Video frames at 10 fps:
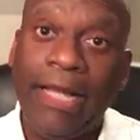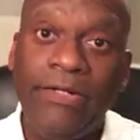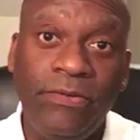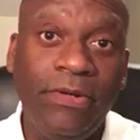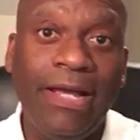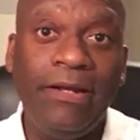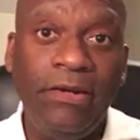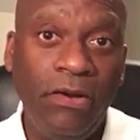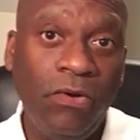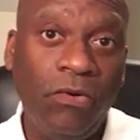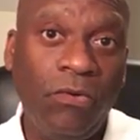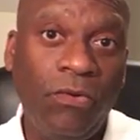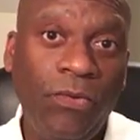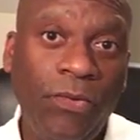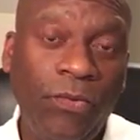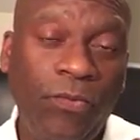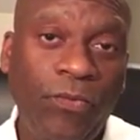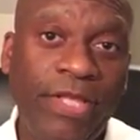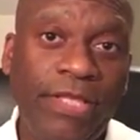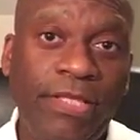I do not know
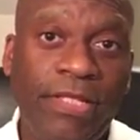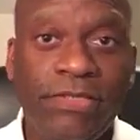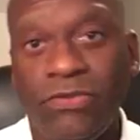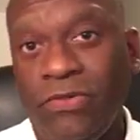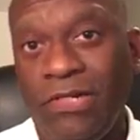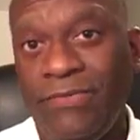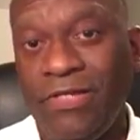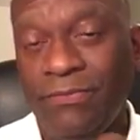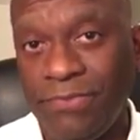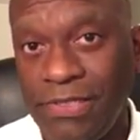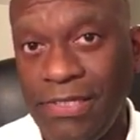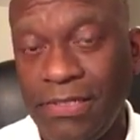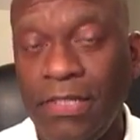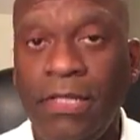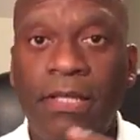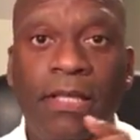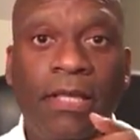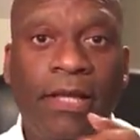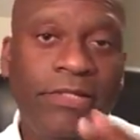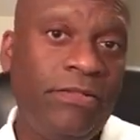when it is going to be complete.
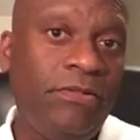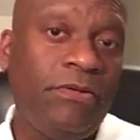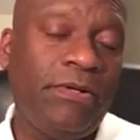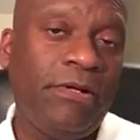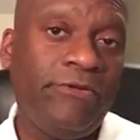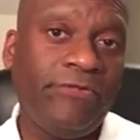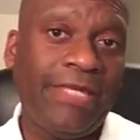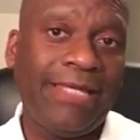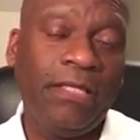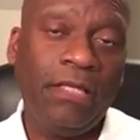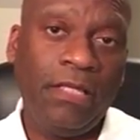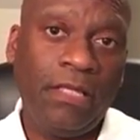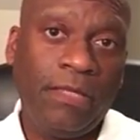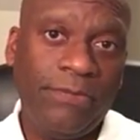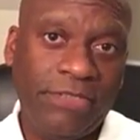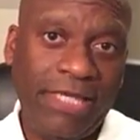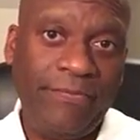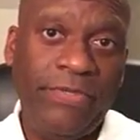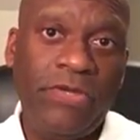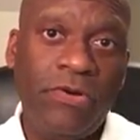I do know, however, that Miz
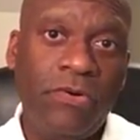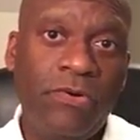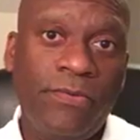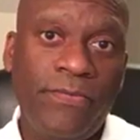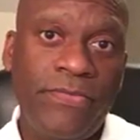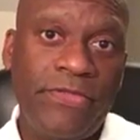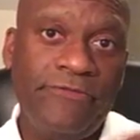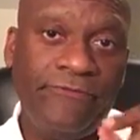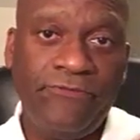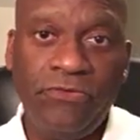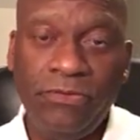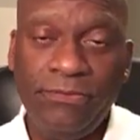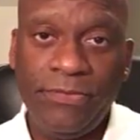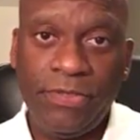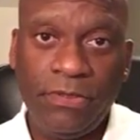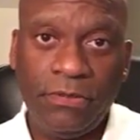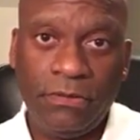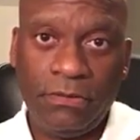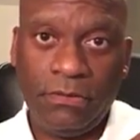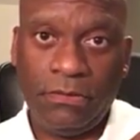Cappio informed
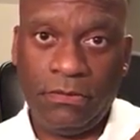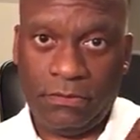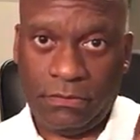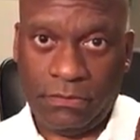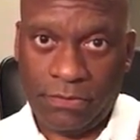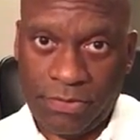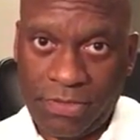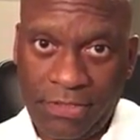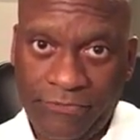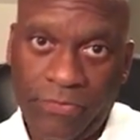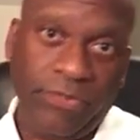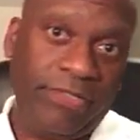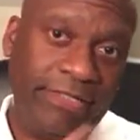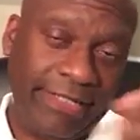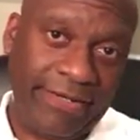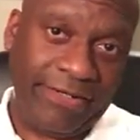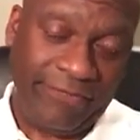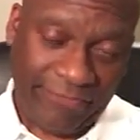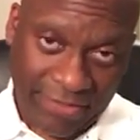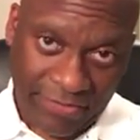City of Oakland and County
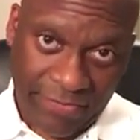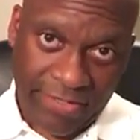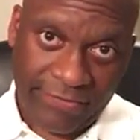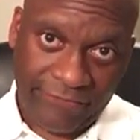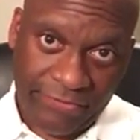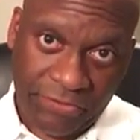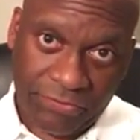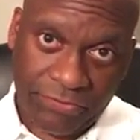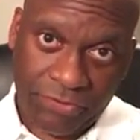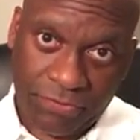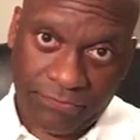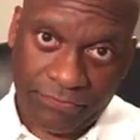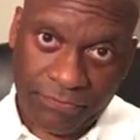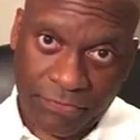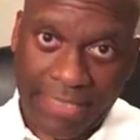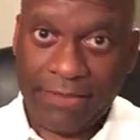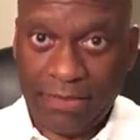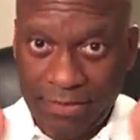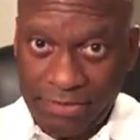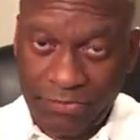of Alameda officials and
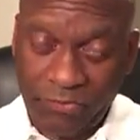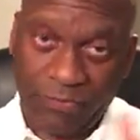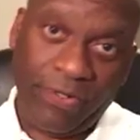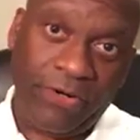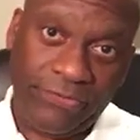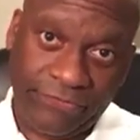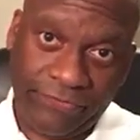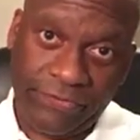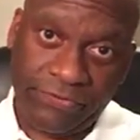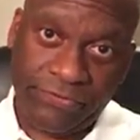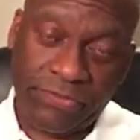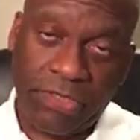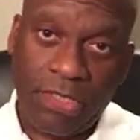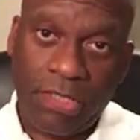Coliseum Joint Powers officials